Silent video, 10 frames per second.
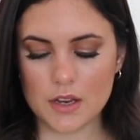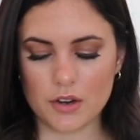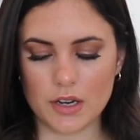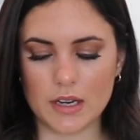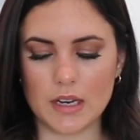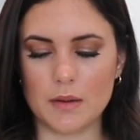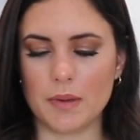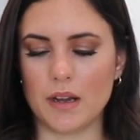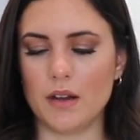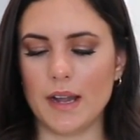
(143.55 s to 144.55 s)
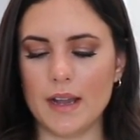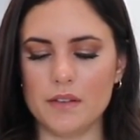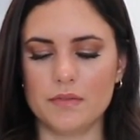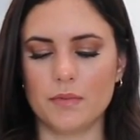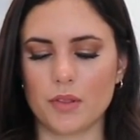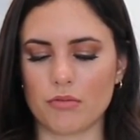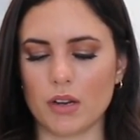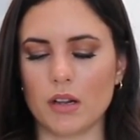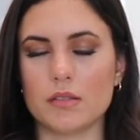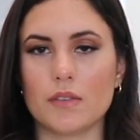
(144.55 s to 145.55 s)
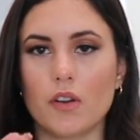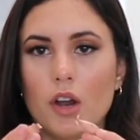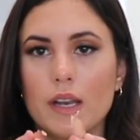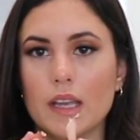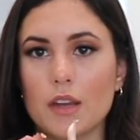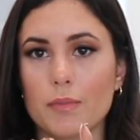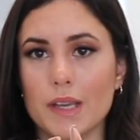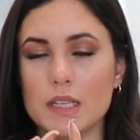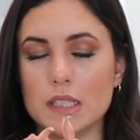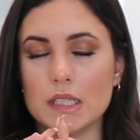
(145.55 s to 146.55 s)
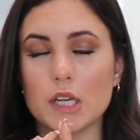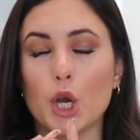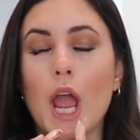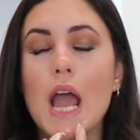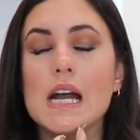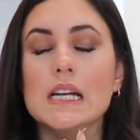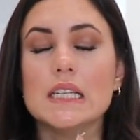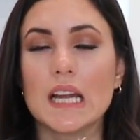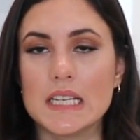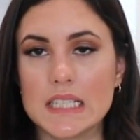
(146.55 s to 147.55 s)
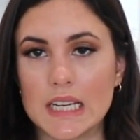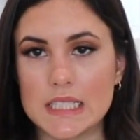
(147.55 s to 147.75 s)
You're gonna need I have 3 cloves of garlic here because these are tiny,